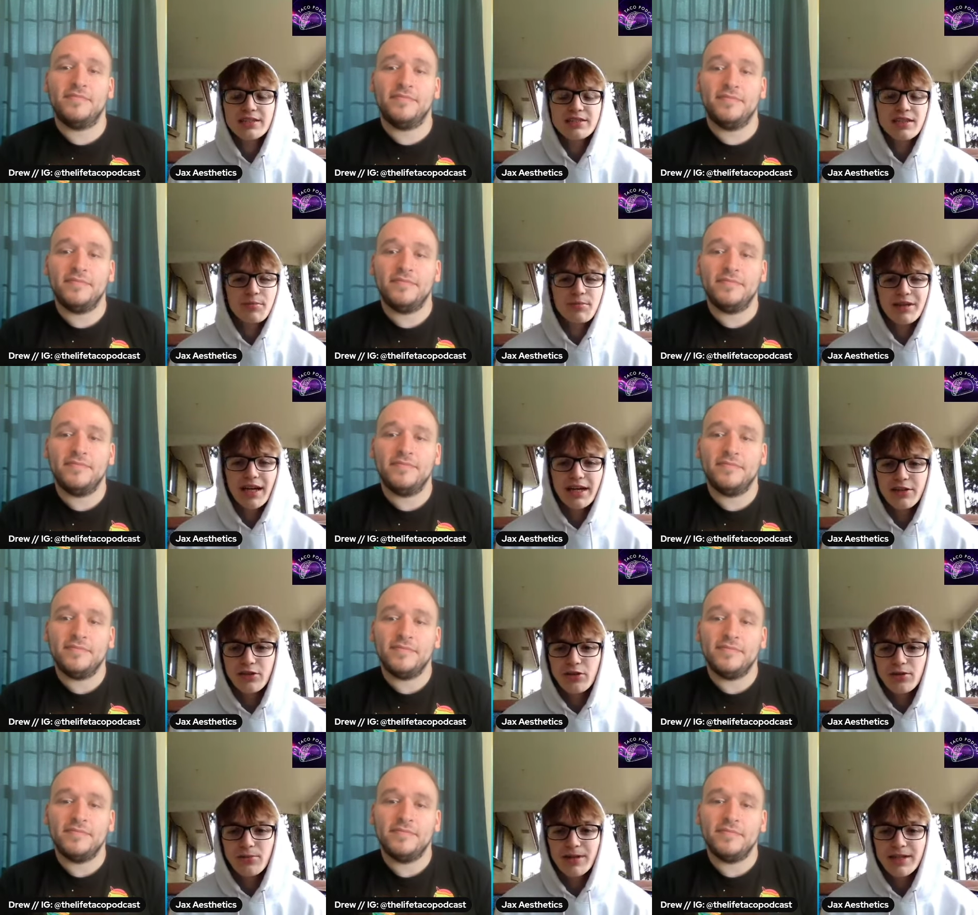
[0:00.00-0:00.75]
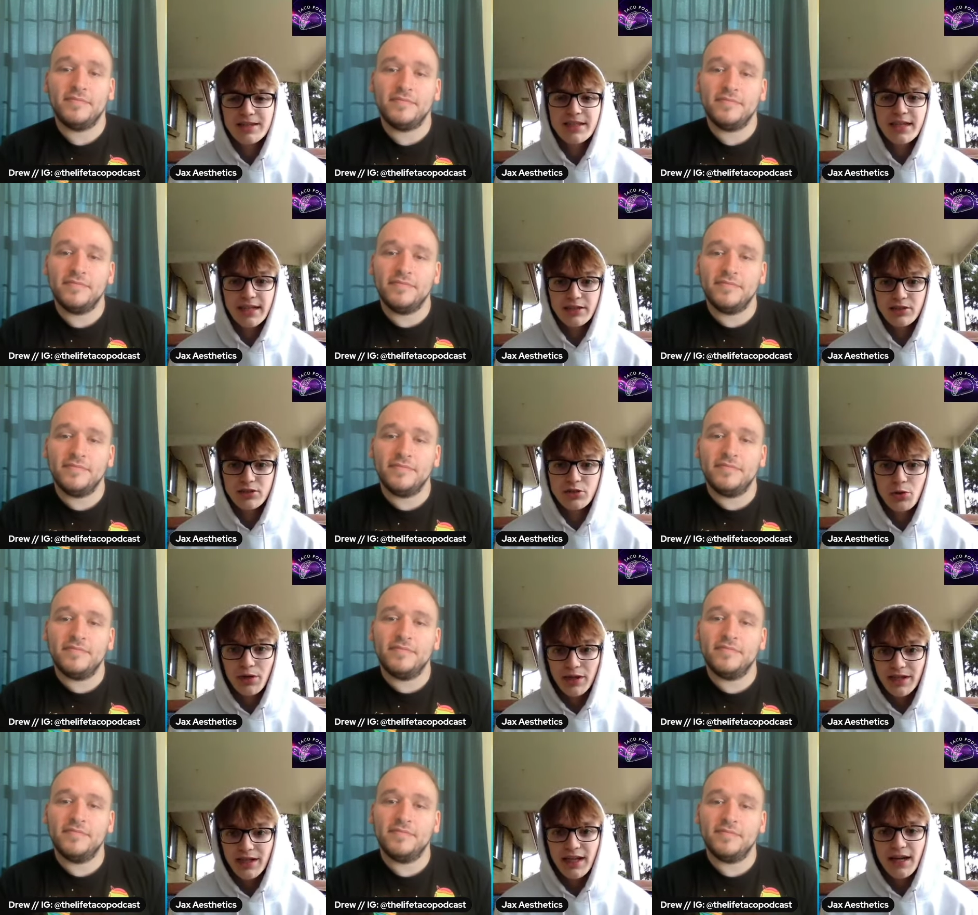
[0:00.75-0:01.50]
Speaker 1: of something I do because I
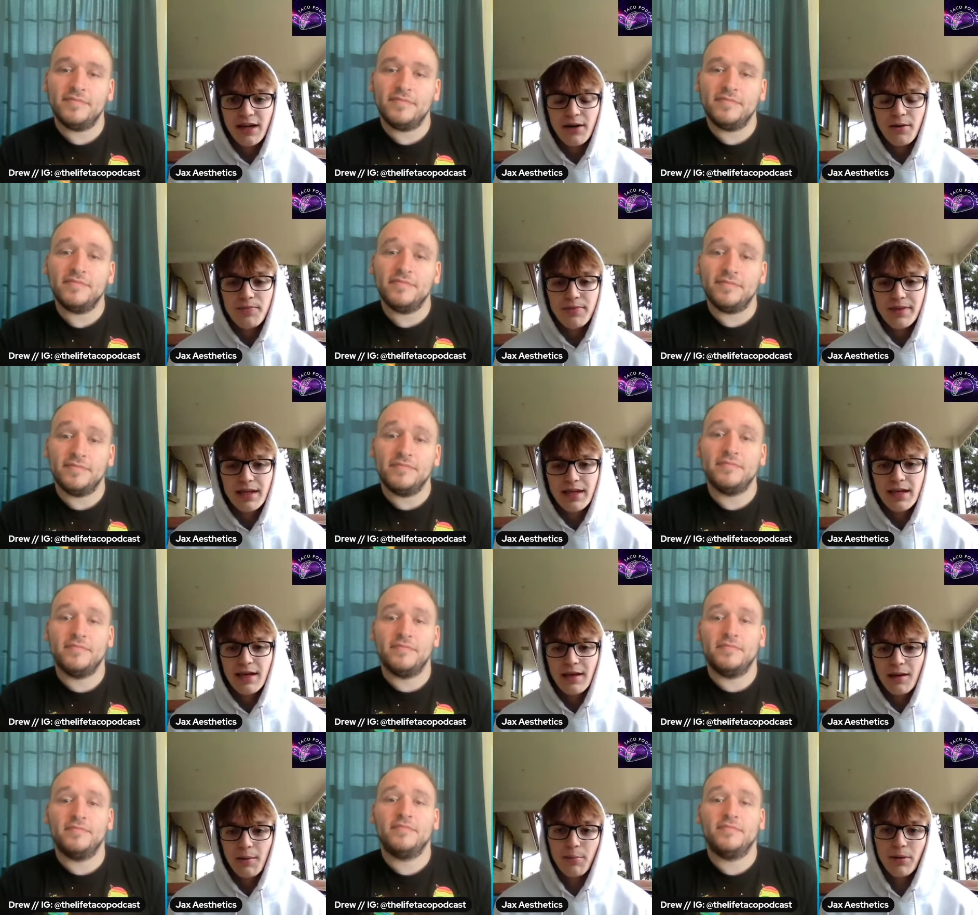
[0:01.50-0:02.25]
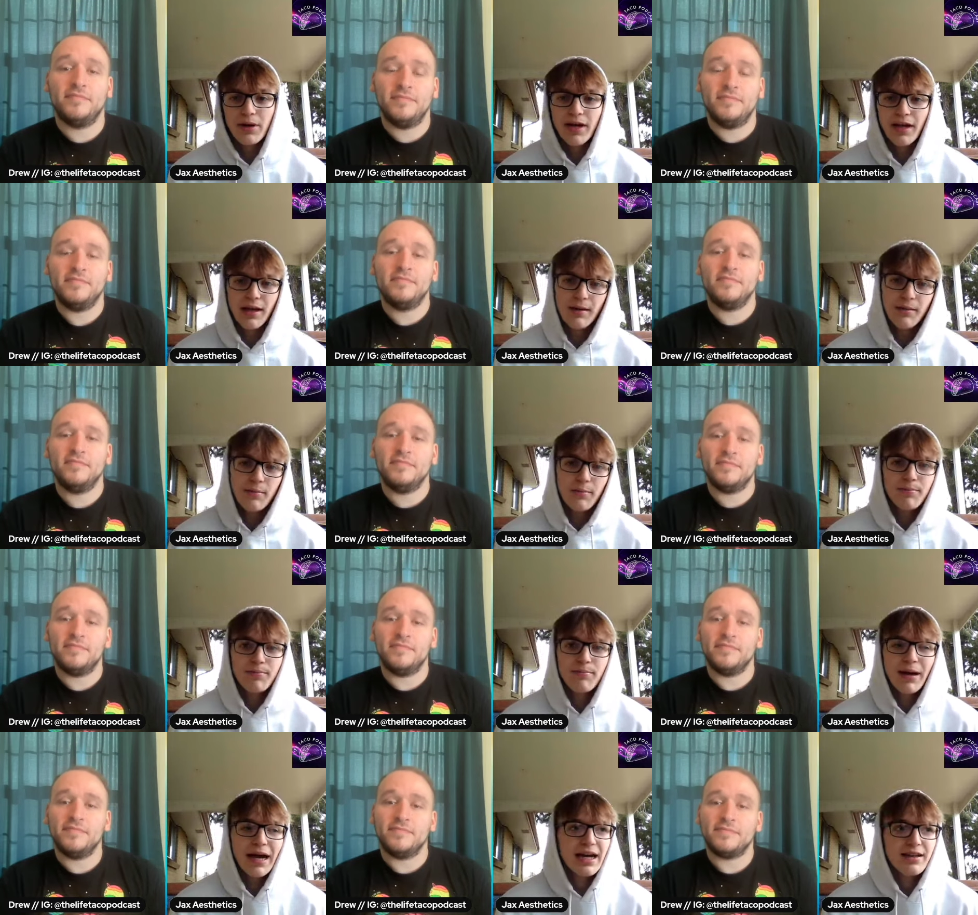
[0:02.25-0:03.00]
enjoy it now. But
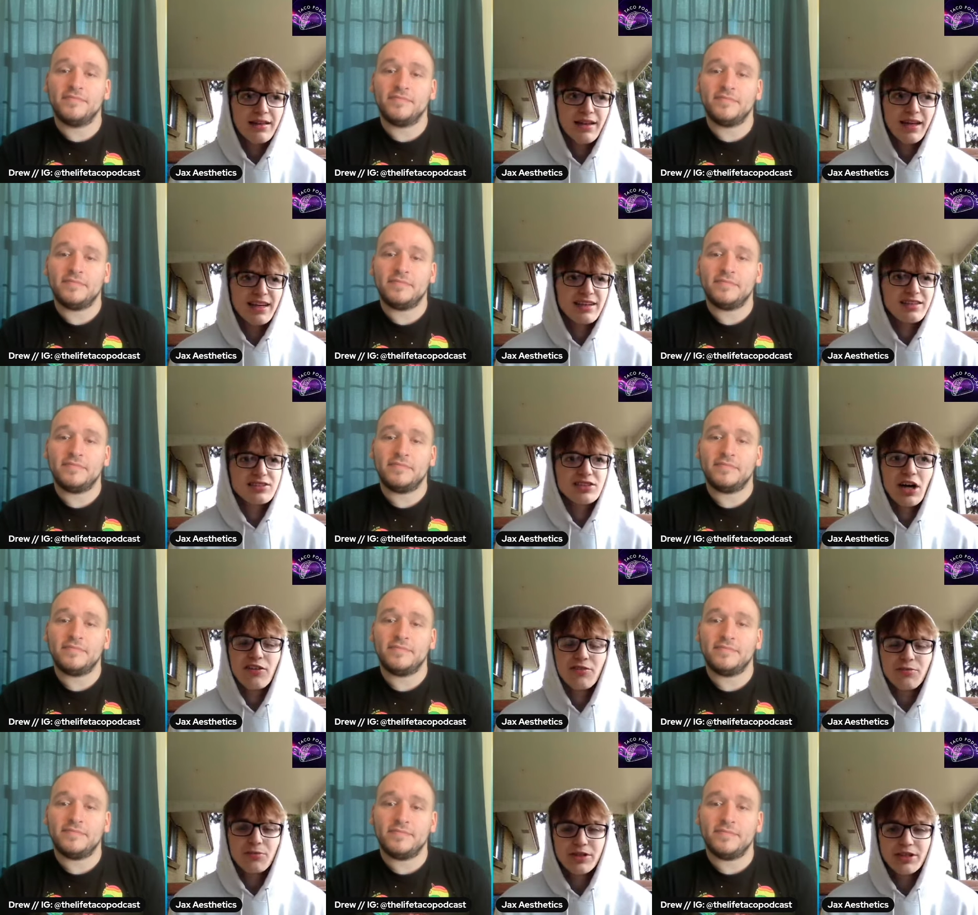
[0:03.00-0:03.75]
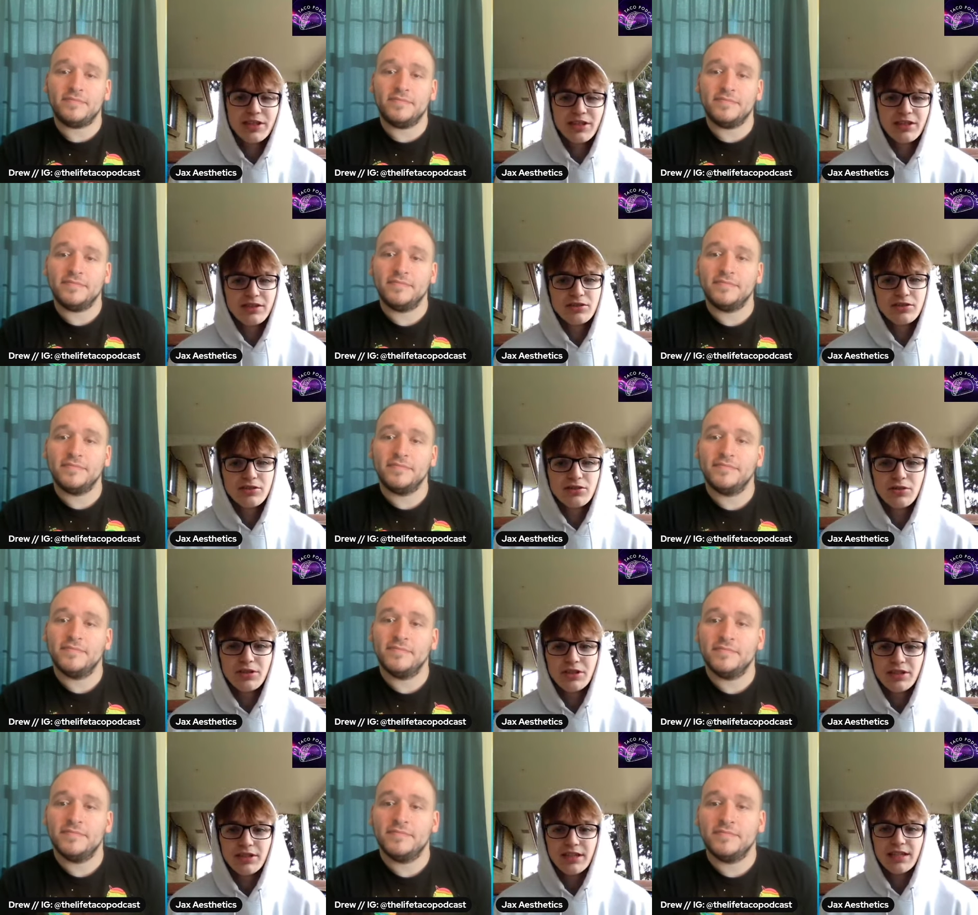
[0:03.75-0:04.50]
back, like, sophomore year,
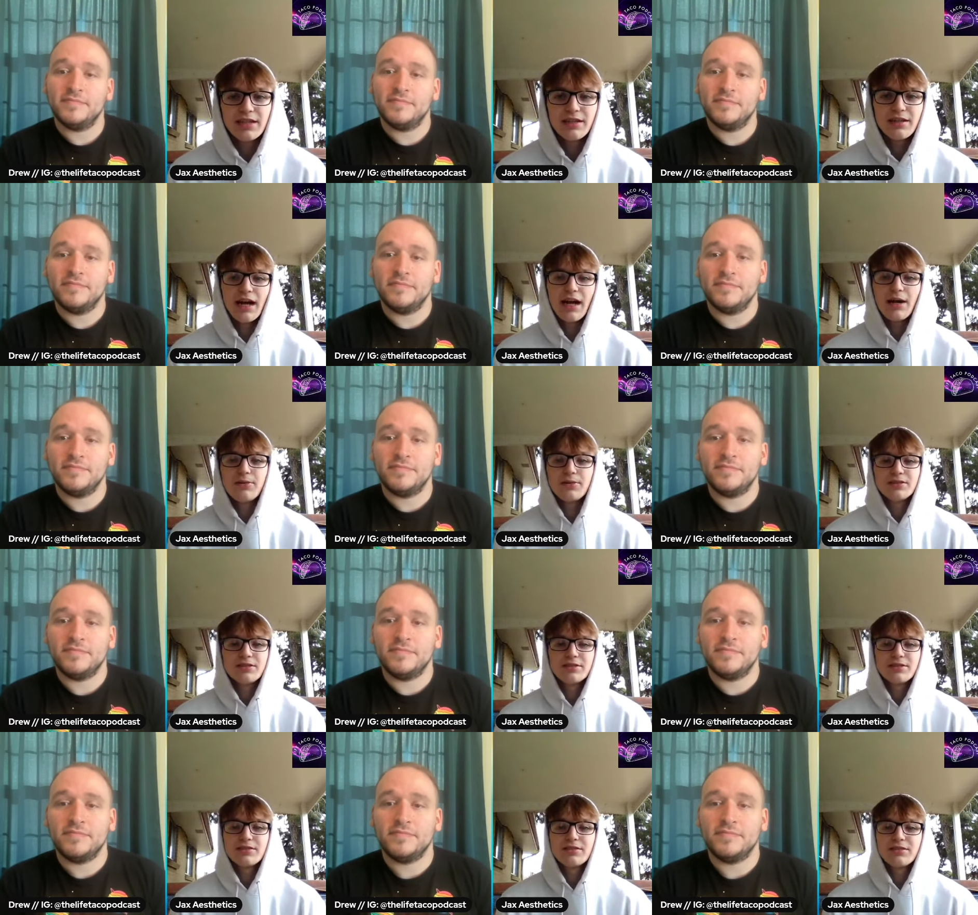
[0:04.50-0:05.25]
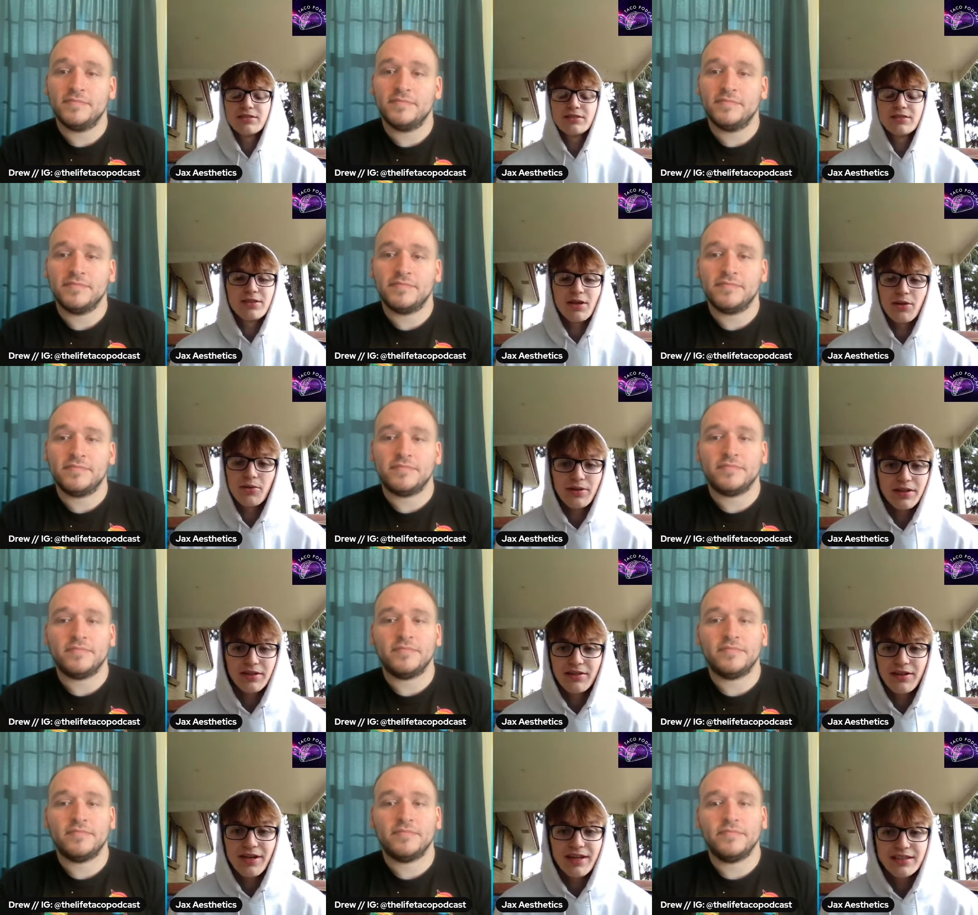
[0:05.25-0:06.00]
junior year, I was throwing
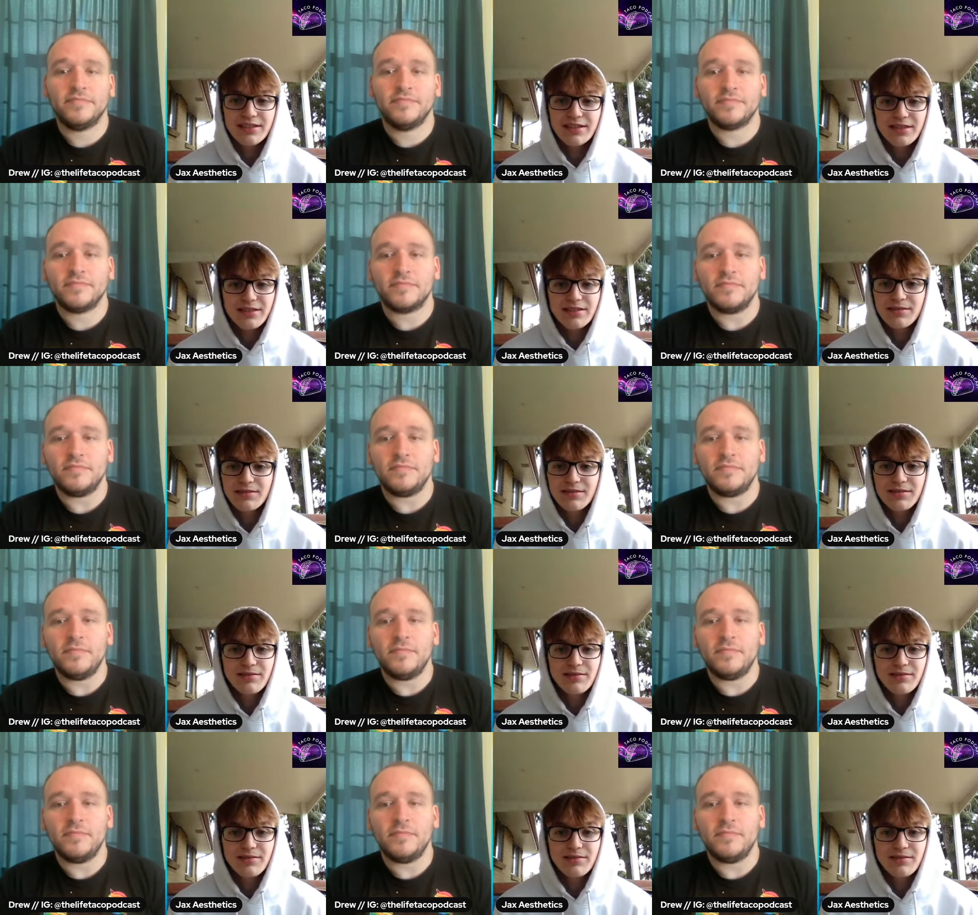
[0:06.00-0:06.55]
the craziest